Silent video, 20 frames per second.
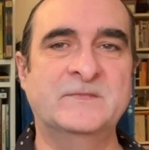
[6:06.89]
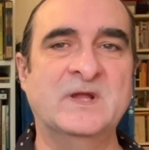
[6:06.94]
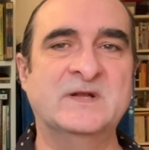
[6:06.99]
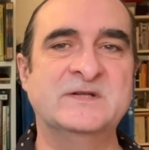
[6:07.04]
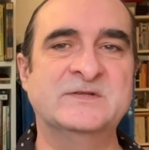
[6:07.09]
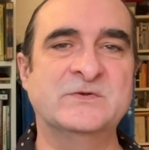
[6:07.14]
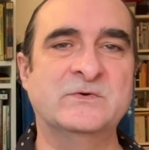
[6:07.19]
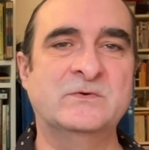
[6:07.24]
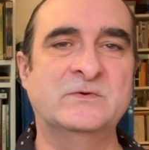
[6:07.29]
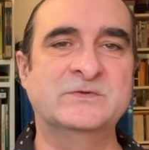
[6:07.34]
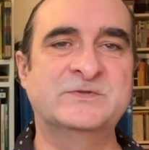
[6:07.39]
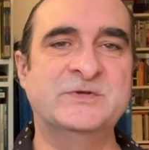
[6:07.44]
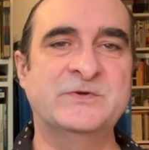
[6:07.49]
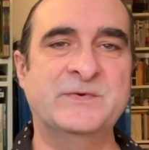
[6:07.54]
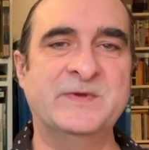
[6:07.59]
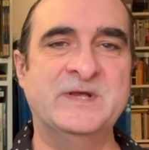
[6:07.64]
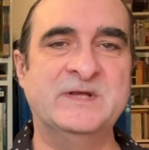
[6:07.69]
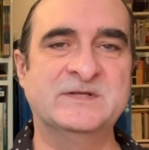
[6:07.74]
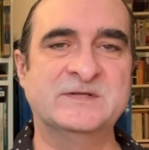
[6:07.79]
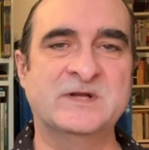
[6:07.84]
and is all
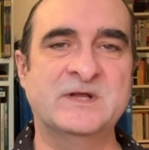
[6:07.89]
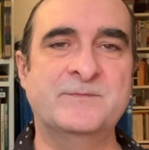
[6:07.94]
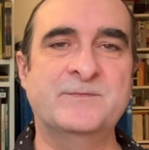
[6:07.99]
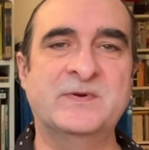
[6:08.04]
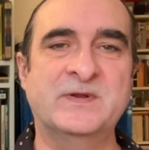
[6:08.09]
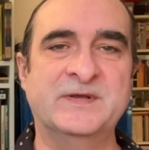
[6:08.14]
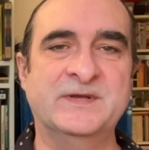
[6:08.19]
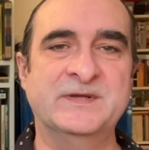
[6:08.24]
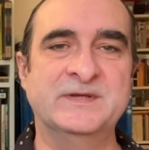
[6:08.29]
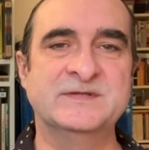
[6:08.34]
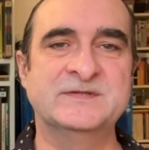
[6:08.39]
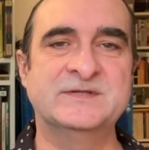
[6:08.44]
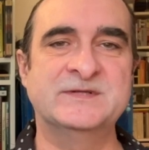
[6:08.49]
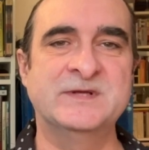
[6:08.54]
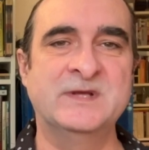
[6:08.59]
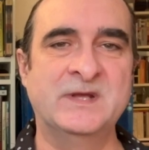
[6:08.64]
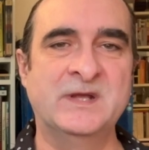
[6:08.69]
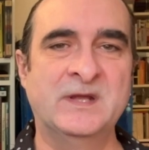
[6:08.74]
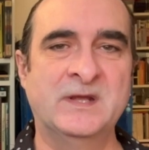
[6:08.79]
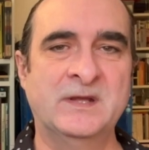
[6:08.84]
too easily pleased,
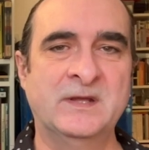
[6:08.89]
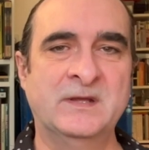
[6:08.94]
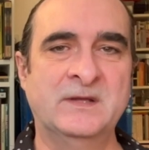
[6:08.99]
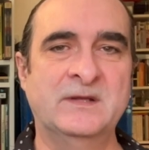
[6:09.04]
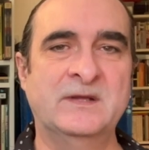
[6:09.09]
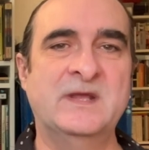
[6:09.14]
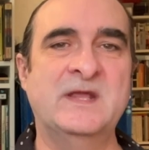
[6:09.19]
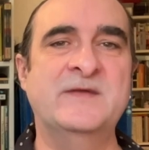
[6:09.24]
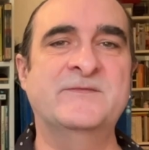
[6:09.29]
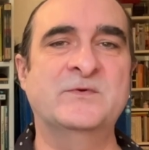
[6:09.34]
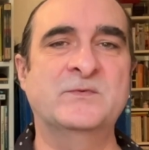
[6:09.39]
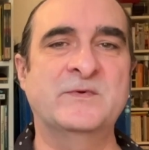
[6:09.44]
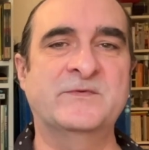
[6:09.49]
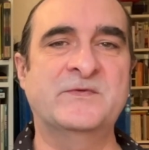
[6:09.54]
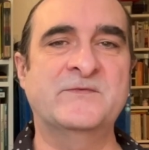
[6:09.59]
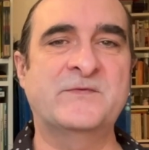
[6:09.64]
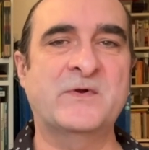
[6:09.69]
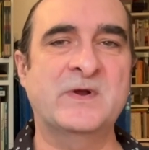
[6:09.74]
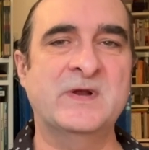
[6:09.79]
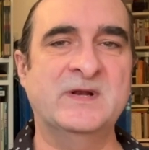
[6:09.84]
even with
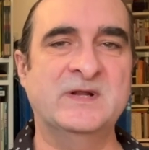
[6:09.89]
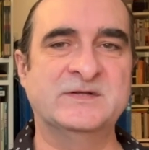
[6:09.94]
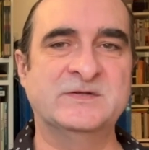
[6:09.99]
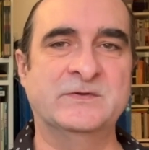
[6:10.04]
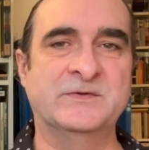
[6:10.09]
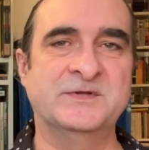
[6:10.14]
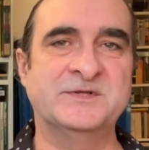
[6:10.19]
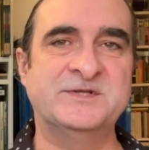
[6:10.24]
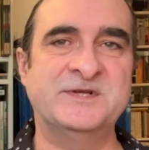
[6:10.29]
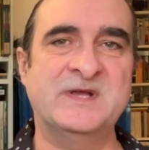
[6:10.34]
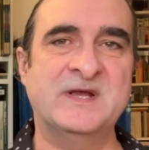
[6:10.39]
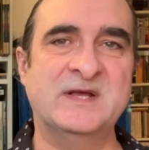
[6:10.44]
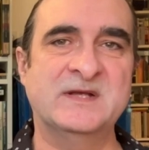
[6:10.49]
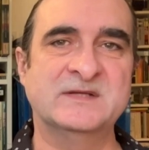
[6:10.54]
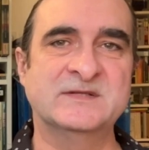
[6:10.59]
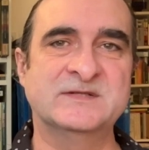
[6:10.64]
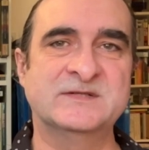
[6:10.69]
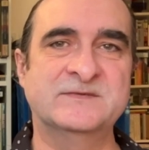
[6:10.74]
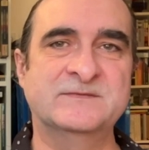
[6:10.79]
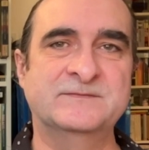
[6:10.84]
the very little that she
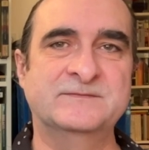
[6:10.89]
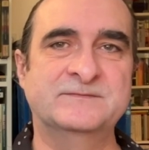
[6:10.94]
has.